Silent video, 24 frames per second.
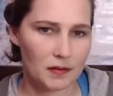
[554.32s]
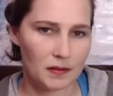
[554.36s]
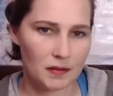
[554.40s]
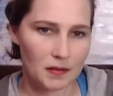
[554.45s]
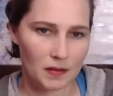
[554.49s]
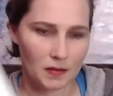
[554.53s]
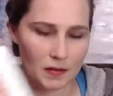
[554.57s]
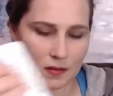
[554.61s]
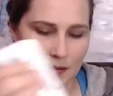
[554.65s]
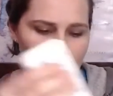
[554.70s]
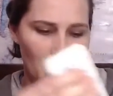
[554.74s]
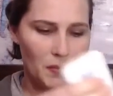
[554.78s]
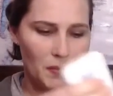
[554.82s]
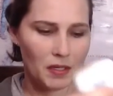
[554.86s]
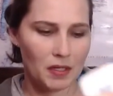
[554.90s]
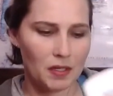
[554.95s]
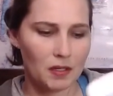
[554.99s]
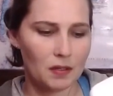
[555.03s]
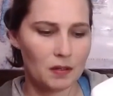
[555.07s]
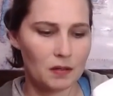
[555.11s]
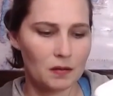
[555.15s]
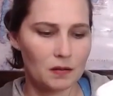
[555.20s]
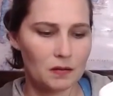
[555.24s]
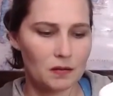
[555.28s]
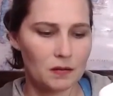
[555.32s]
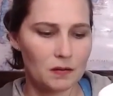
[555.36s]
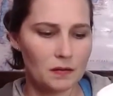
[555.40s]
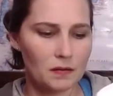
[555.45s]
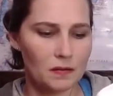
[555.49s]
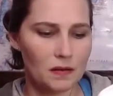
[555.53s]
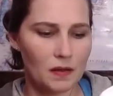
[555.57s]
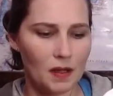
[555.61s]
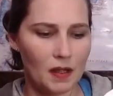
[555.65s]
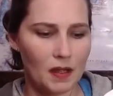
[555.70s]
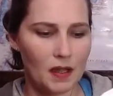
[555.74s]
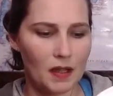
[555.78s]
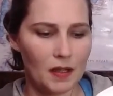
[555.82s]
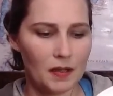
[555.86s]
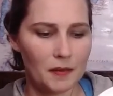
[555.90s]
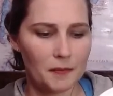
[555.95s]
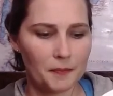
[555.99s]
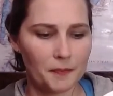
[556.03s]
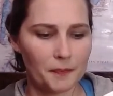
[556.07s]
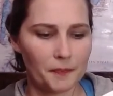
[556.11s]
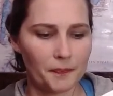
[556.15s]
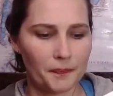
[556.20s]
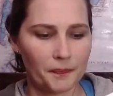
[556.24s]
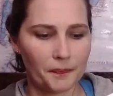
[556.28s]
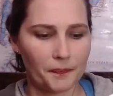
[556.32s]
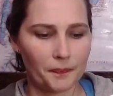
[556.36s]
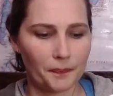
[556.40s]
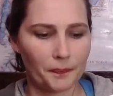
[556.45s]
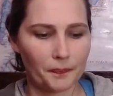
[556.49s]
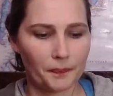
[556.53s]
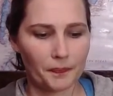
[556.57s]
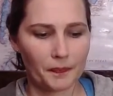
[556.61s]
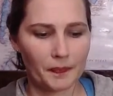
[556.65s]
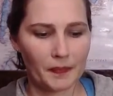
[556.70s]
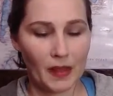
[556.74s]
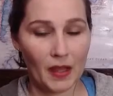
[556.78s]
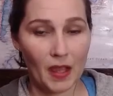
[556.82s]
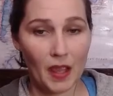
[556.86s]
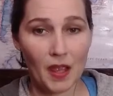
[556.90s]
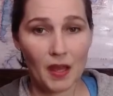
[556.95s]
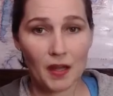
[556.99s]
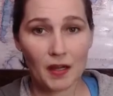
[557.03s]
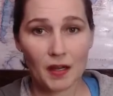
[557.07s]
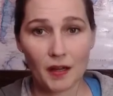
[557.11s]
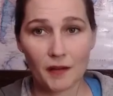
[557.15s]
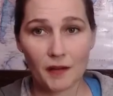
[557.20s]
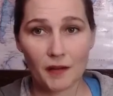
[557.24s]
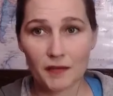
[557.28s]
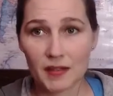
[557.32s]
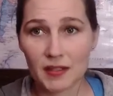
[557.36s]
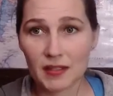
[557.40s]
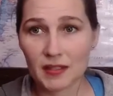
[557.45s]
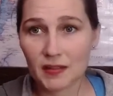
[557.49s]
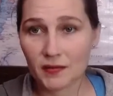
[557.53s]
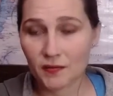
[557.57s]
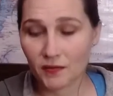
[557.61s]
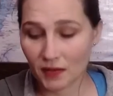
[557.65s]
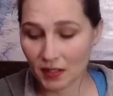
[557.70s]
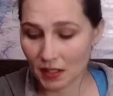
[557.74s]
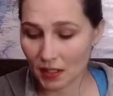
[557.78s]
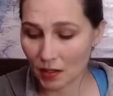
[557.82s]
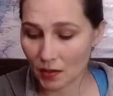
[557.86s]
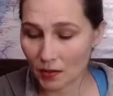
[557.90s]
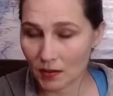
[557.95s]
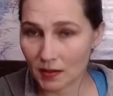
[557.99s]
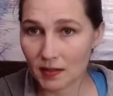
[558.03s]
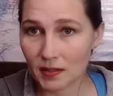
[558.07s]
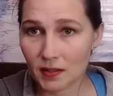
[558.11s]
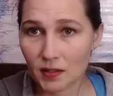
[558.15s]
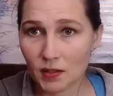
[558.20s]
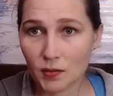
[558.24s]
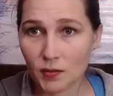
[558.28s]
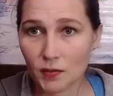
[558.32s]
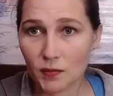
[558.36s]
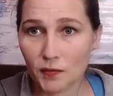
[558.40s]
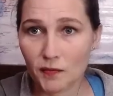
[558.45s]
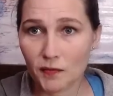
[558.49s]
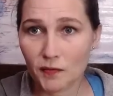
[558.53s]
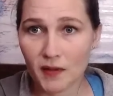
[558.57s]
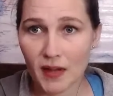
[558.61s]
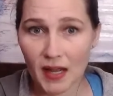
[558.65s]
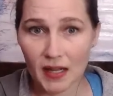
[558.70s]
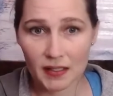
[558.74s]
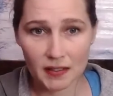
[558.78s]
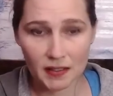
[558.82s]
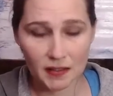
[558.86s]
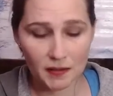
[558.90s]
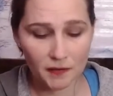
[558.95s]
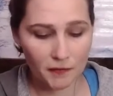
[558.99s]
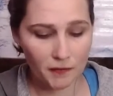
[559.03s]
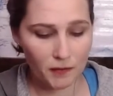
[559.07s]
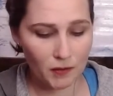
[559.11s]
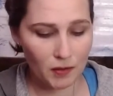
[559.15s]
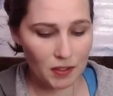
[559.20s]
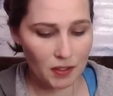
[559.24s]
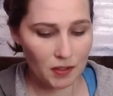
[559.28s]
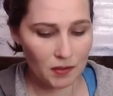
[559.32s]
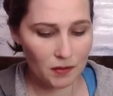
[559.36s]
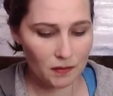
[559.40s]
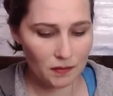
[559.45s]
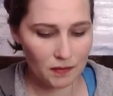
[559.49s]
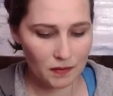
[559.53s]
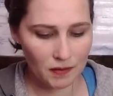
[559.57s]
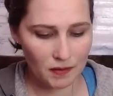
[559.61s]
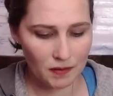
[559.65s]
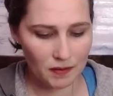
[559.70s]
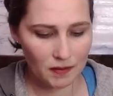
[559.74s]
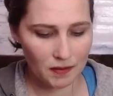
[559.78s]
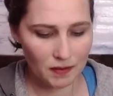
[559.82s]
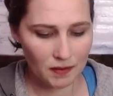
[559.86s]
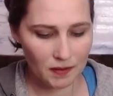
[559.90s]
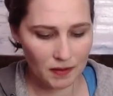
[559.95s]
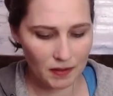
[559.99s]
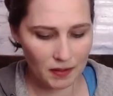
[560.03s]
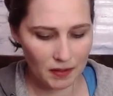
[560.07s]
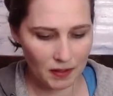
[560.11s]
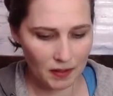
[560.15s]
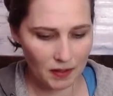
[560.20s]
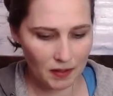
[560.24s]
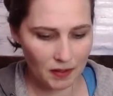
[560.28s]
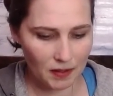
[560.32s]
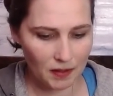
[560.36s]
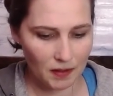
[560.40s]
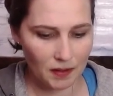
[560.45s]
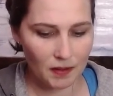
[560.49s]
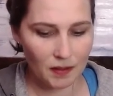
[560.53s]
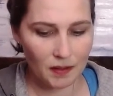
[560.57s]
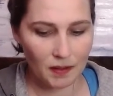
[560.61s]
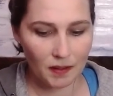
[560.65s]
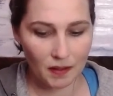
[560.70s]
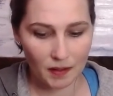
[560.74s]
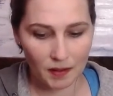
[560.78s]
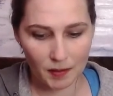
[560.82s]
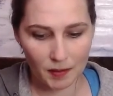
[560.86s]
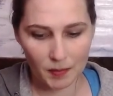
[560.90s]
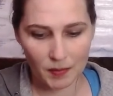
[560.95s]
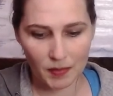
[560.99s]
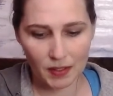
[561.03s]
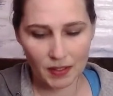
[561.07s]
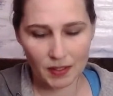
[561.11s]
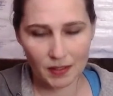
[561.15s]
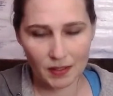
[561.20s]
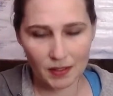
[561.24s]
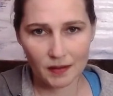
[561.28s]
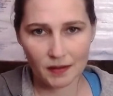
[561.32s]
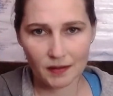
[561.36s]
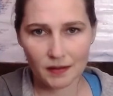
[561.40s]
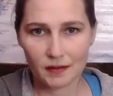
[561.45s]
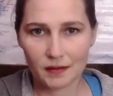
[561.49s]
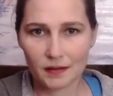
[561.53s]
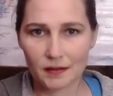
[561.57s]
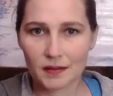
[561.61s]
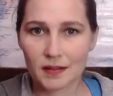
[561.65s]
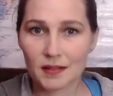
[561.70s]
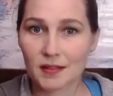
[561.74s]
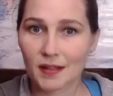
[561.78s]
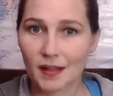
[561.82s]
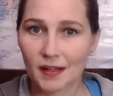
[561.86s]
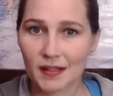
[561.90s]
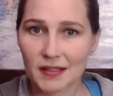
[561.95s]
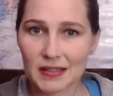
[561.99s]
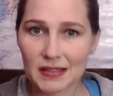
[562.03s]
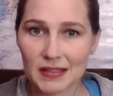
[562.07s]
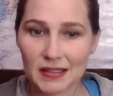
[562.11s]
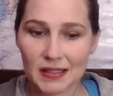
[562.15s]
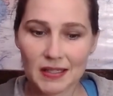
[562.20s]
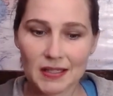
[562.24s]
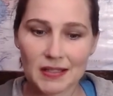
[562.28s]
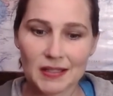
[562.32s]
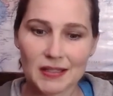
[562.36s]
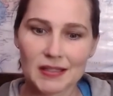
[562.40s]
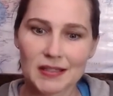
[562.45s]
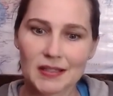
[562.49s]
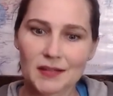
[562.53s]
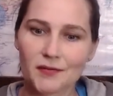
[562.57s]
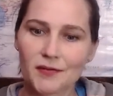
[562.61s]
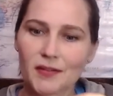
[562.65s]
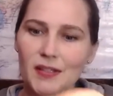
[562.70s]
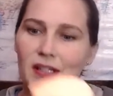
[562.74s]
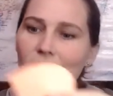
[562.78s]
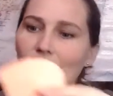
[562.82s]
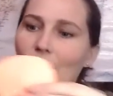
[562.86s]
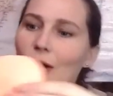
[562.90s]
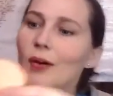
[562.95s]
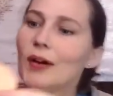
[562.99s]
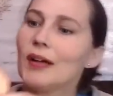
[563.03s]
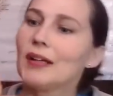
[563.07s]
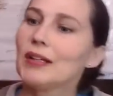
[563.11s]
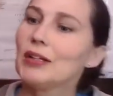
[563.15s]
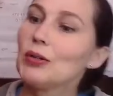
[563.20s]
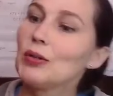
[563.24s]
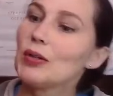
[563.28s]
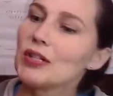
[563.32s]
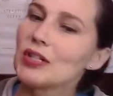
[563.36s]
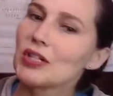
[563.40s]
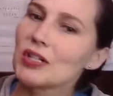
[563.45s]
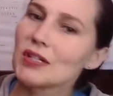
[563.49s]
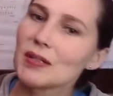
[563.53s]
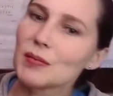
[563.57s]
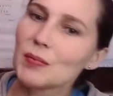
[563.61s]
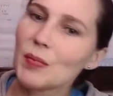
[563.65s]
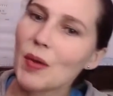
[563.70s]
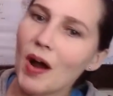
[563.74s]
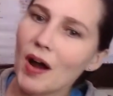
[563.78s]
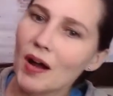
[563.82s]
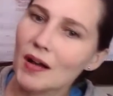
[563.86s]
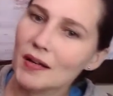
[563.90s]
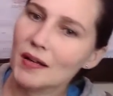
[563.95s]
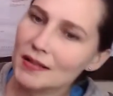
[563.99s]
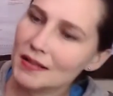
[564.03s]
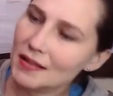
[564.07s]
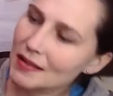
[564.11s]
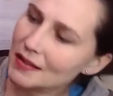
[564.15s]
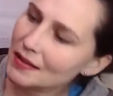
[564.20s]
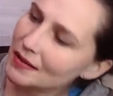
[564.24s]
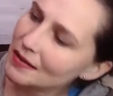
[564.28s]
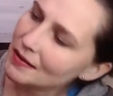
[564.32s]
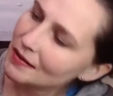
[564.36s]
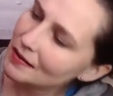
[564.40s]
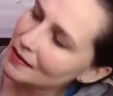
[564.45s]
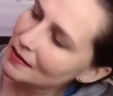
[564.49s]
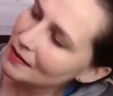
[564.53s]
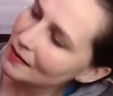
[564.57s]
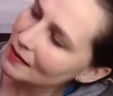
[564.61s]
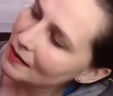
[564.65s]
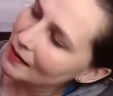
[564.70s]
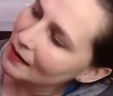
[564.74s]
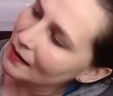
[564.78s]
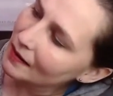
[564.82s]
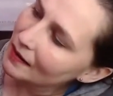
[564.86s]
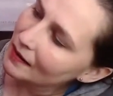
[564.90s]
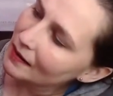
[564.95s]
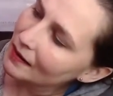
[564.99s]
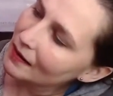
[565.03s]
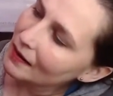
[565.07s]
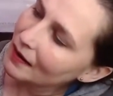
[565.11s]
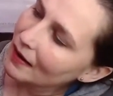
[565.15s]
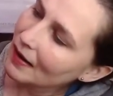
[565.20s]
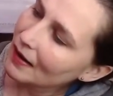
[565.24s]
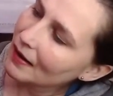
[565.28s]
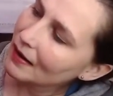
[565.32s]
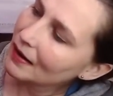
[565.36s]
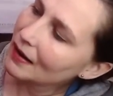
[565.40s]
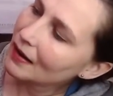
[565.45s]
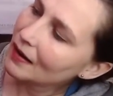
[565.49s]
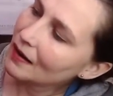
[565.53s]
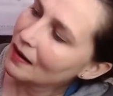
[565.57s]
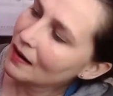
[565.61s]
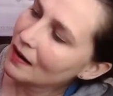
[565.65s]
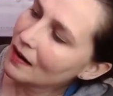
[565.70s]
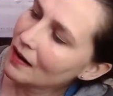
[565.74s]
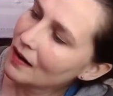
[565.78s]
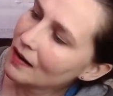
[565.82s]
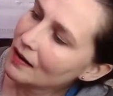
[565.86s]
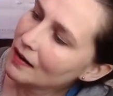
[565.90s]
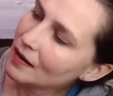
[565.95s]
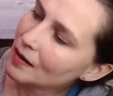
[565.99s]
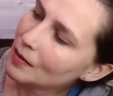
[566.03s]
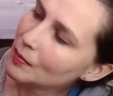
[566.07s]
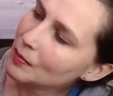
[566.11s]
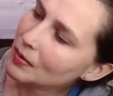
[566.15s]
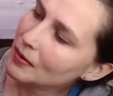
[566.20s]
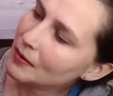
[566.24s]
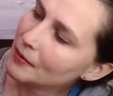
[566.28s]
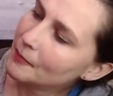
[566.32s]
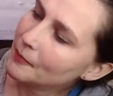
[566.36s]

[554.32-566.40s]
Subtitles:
And then I'm going to glue that. If this video is too fast for you, it's nice because it's a video and you can just pause it and get caught up.